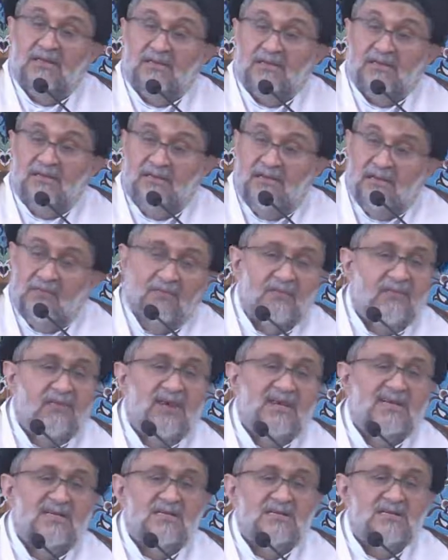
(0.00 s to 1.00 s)

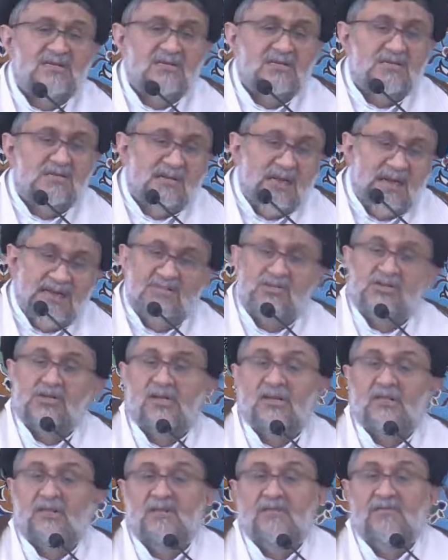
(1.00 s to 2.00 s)
different
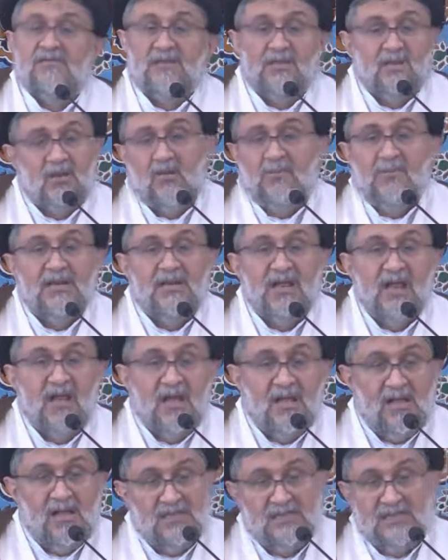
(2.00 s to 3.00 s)
natural
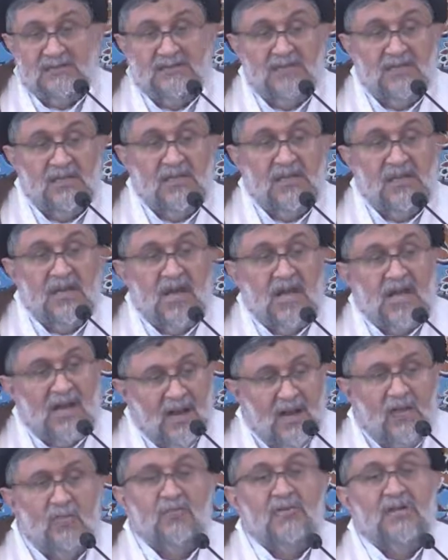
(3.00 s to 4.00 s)
phenomena
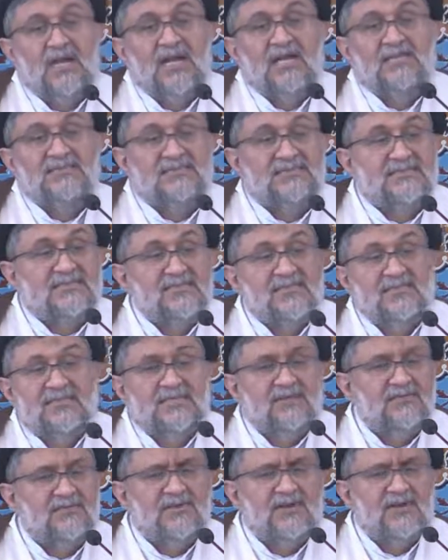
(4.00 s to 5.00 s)
around us in
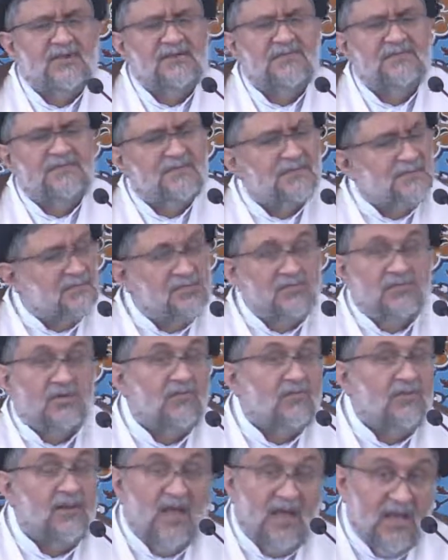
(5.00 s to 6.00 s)
different phases
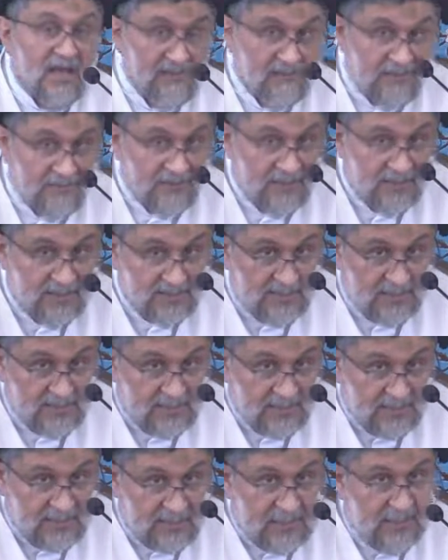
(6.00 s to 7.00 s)
of life,
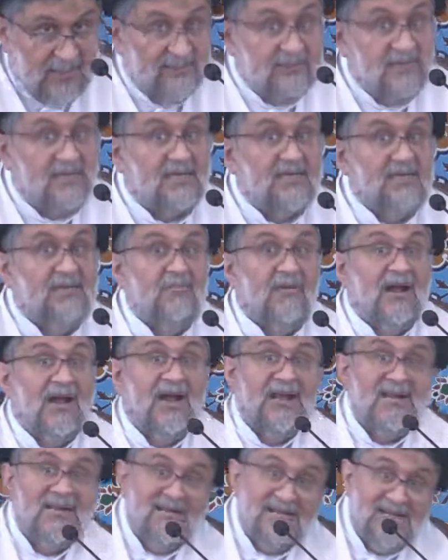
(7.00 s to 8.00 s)
as a
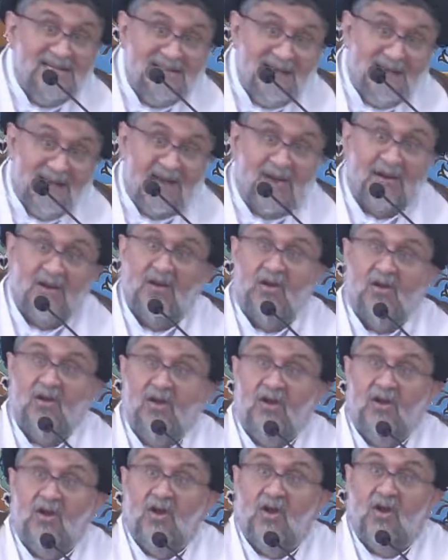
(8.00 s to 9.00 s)
reminder
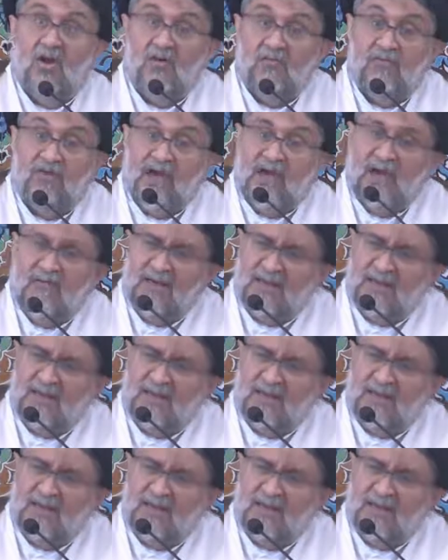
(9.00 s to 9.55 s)
of our